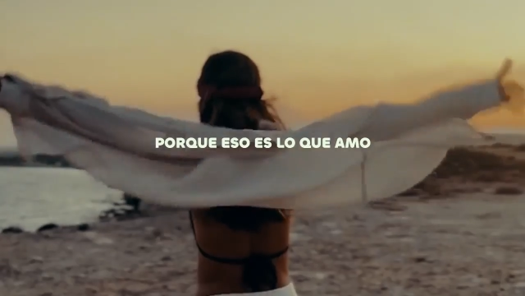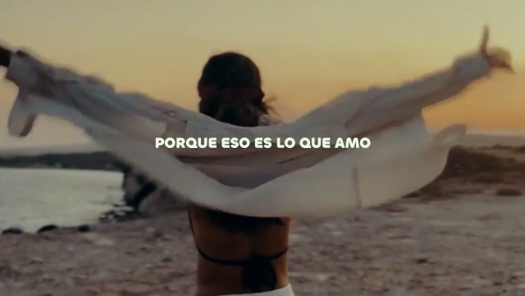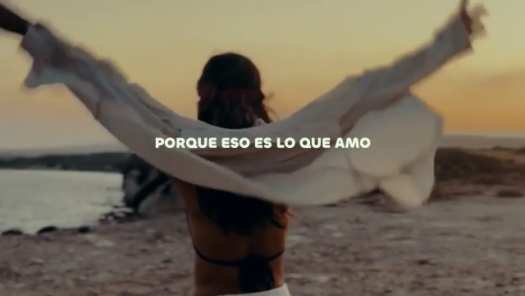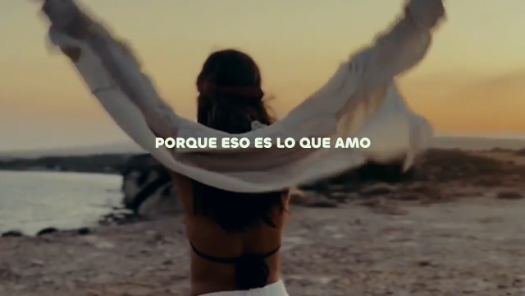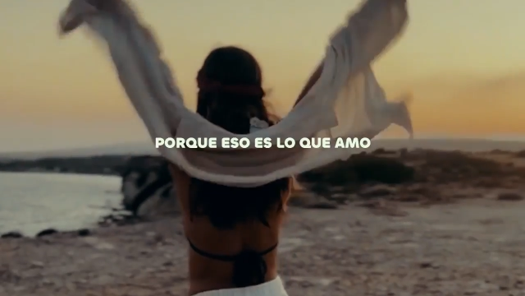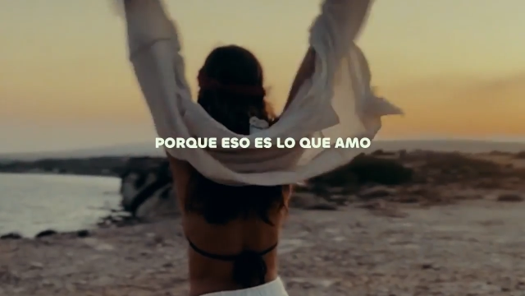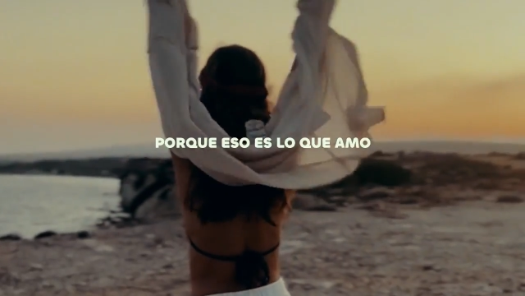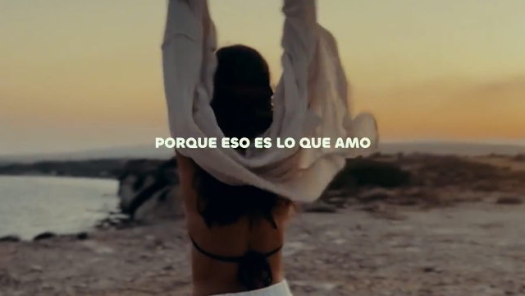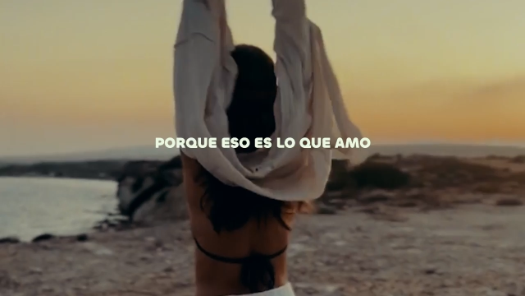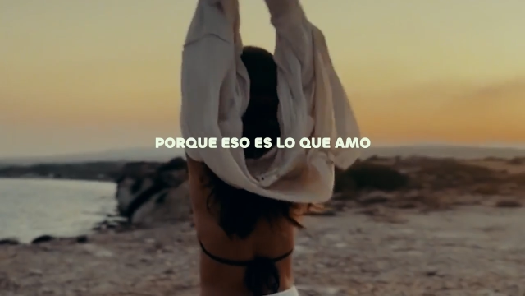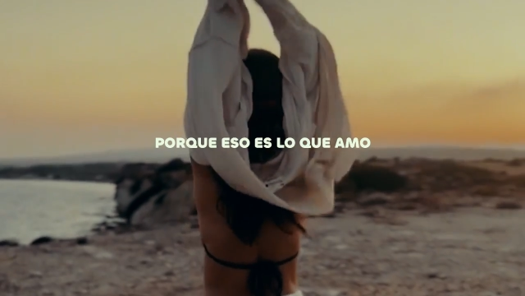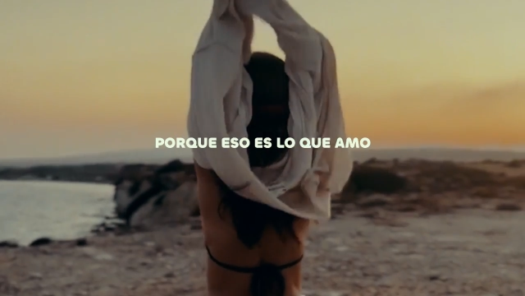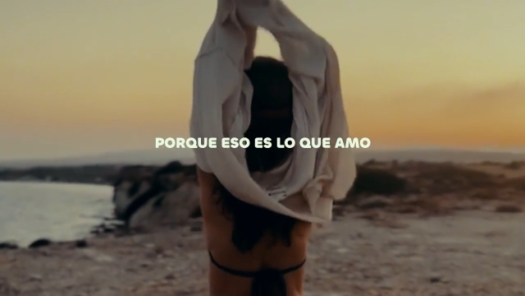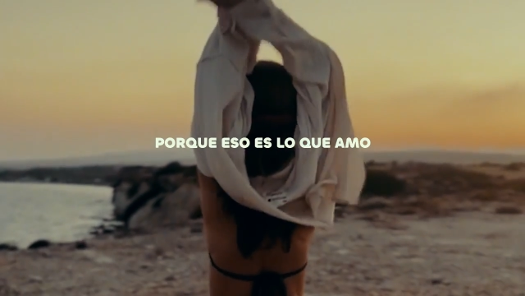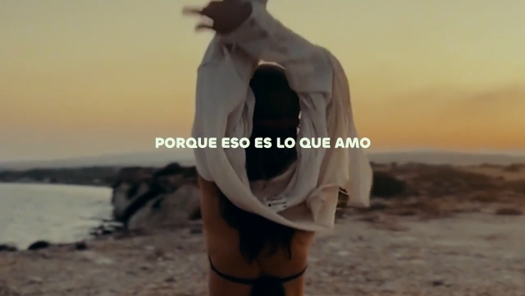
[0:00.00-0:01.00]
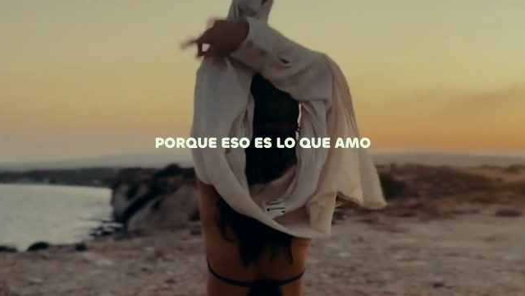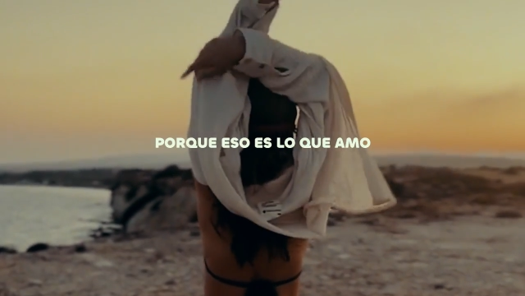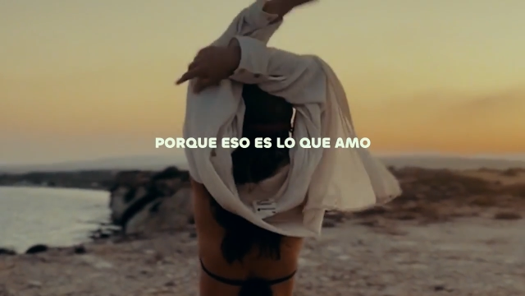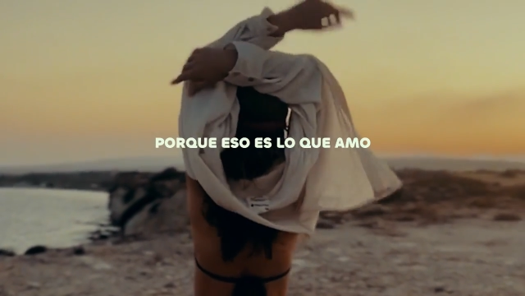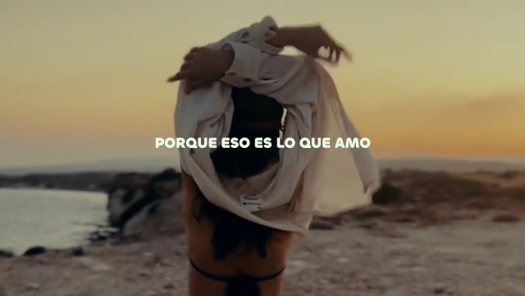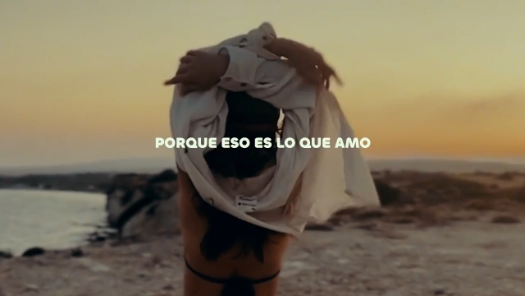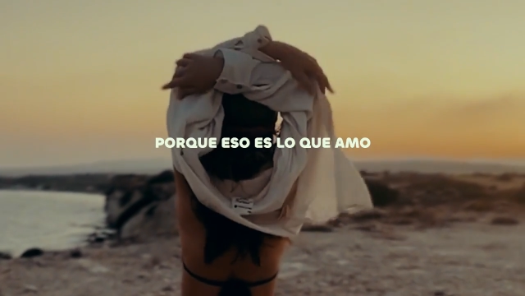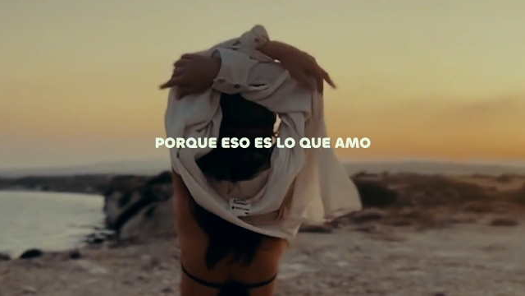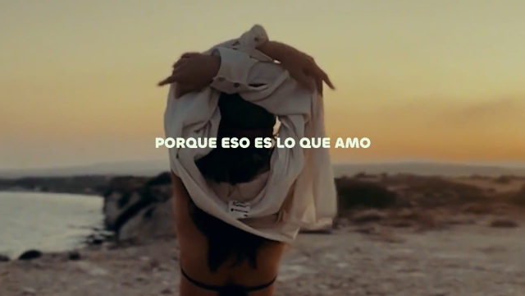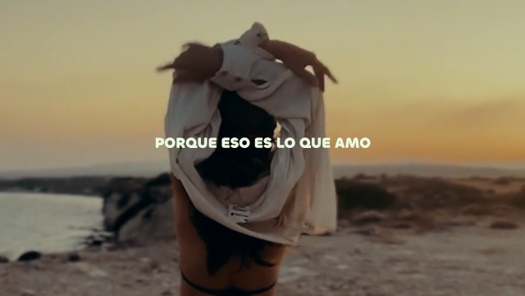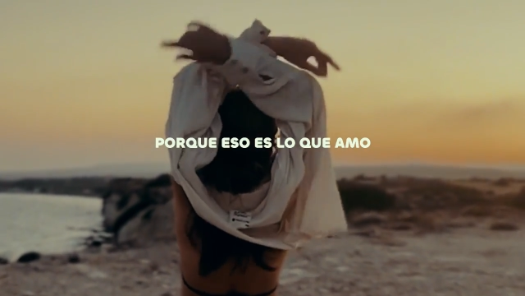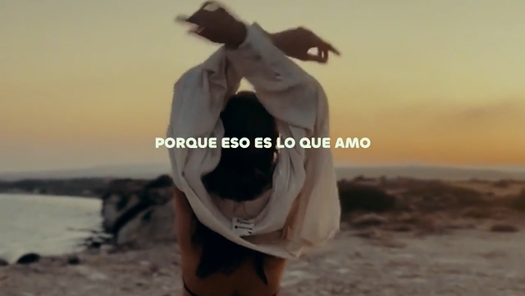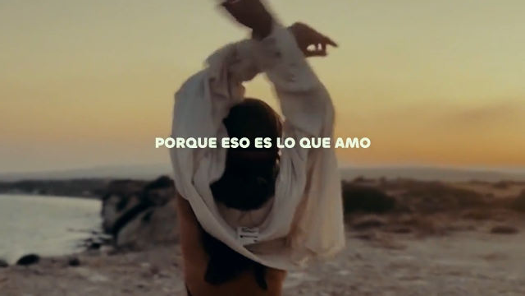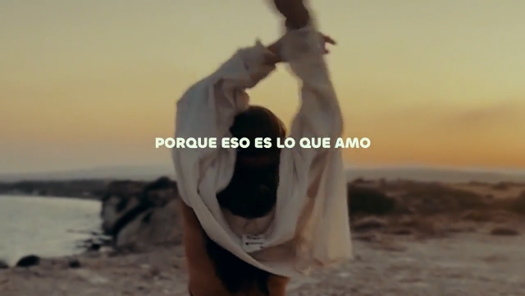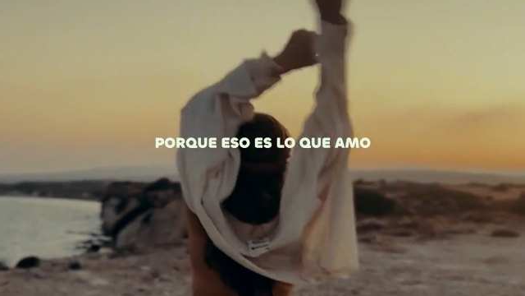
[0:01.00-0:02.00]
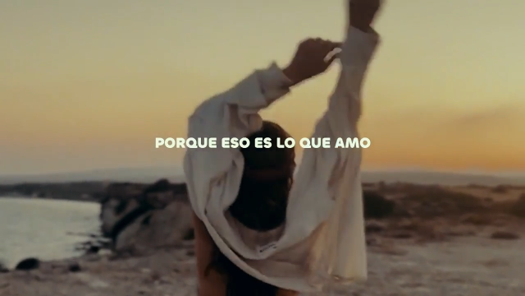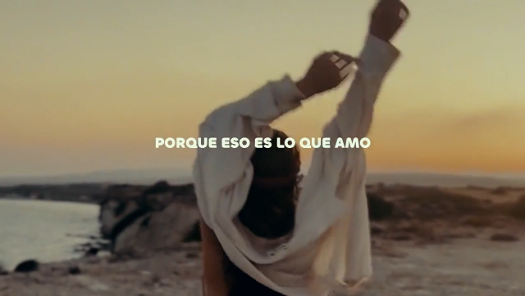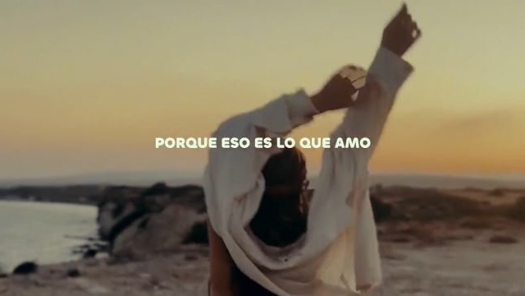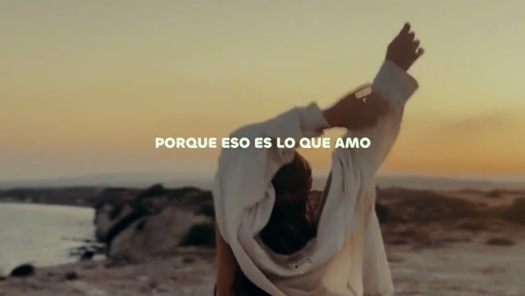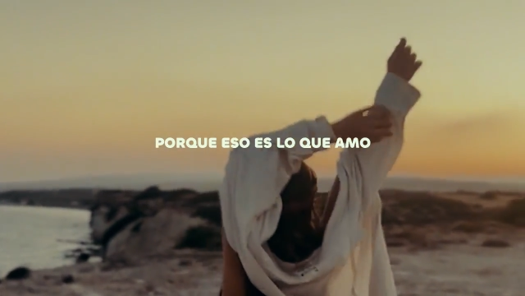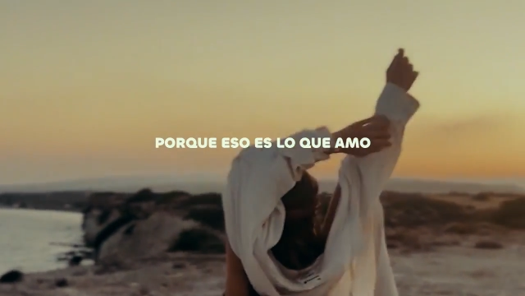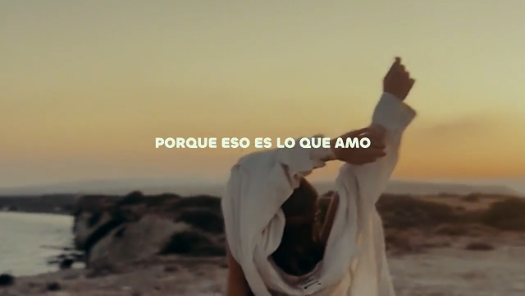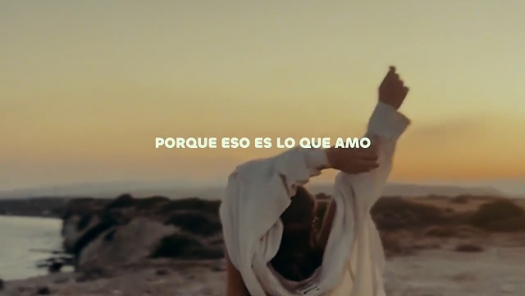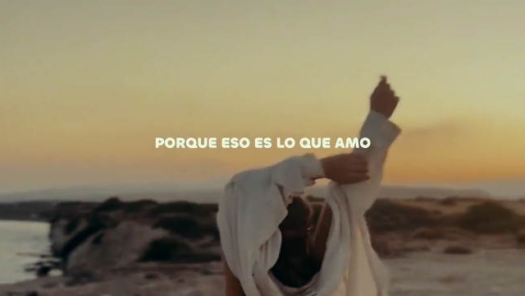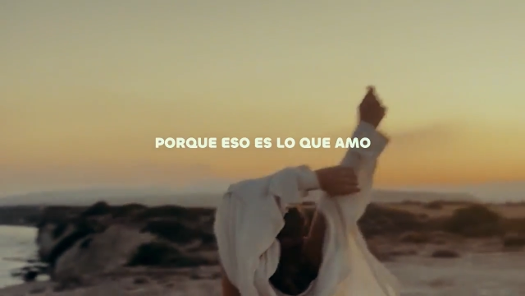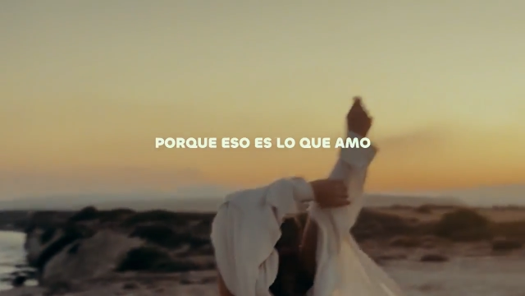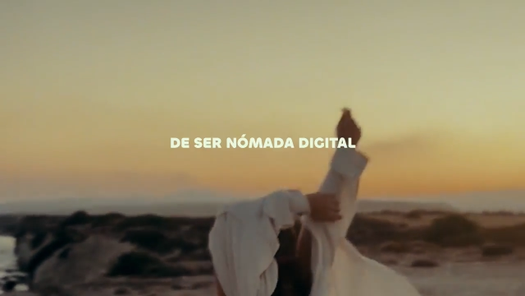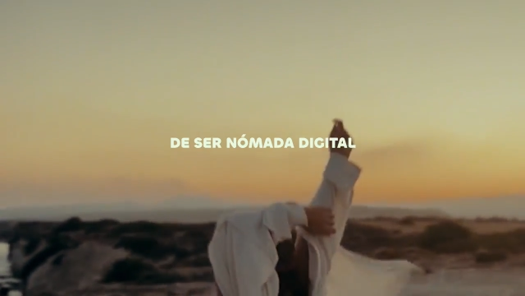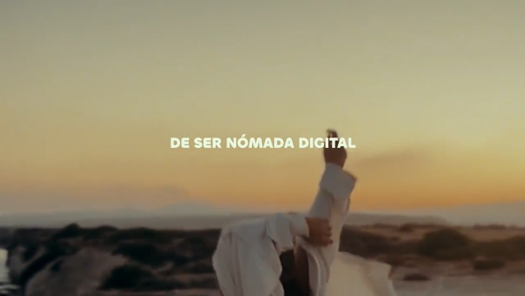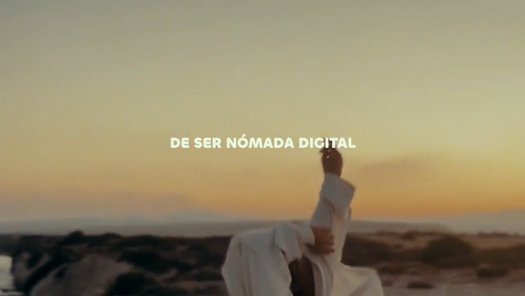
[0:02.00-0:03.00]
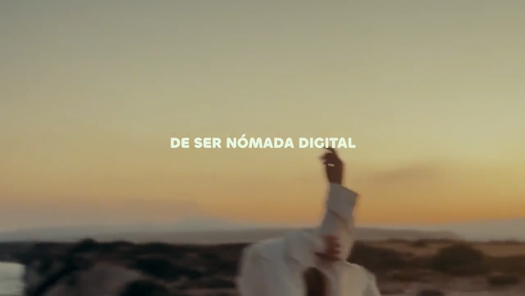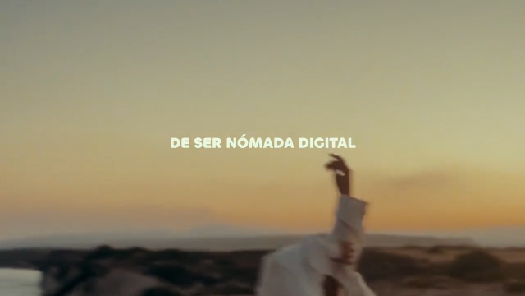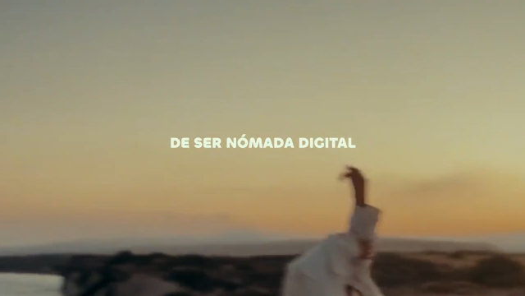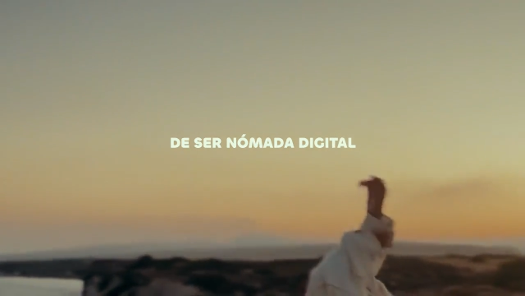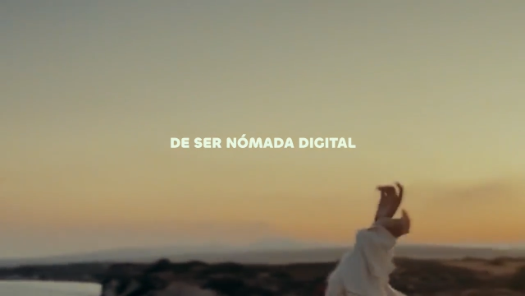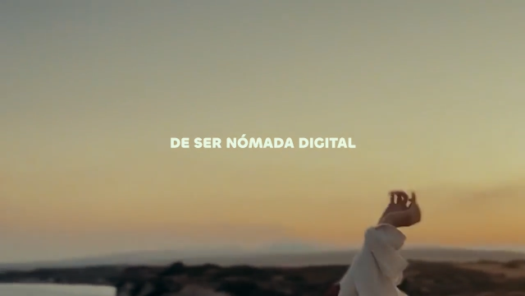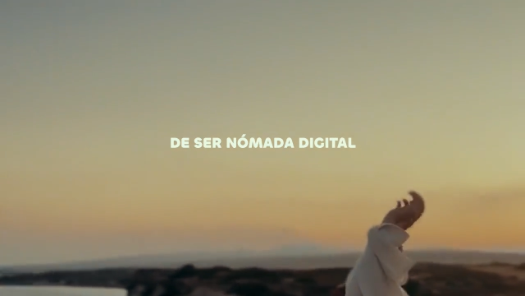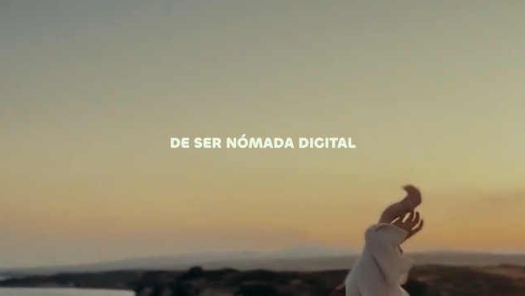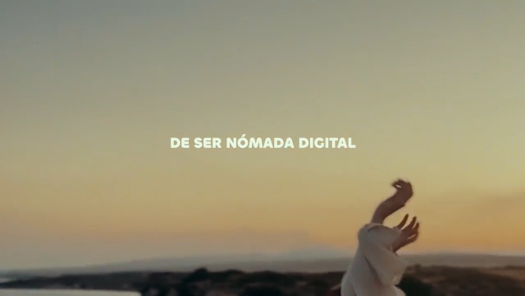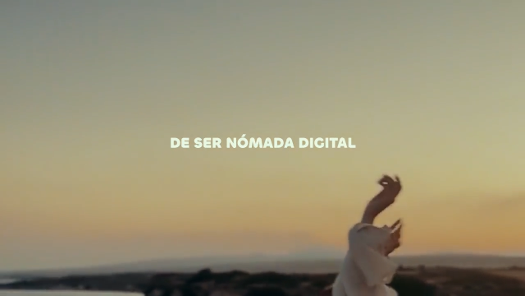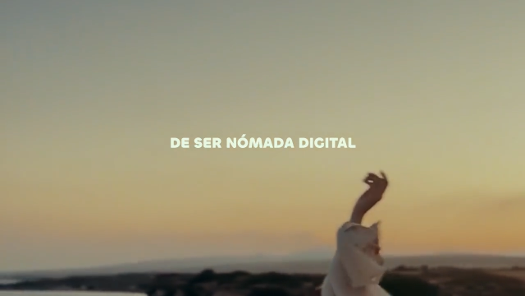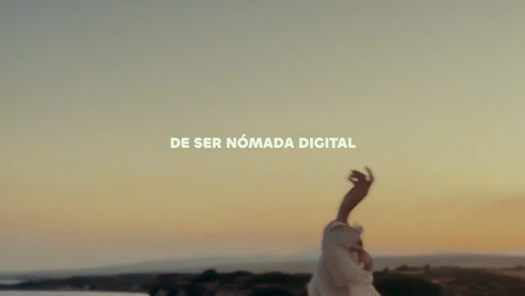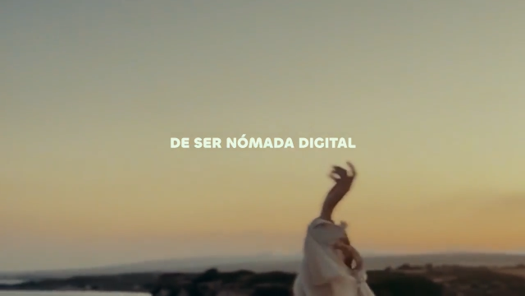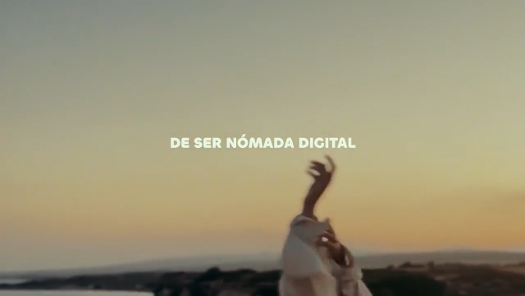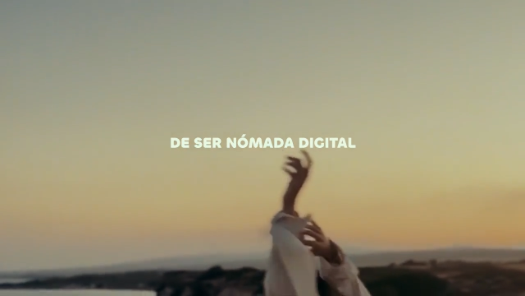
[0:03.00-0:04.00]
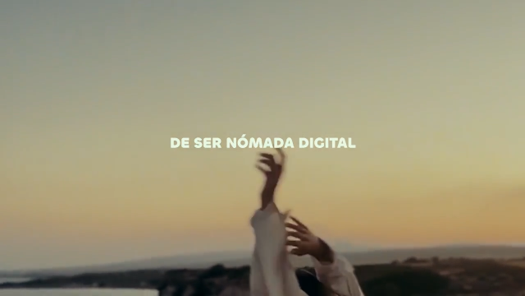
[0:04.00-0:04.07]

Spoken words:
[unreadable: no face in view]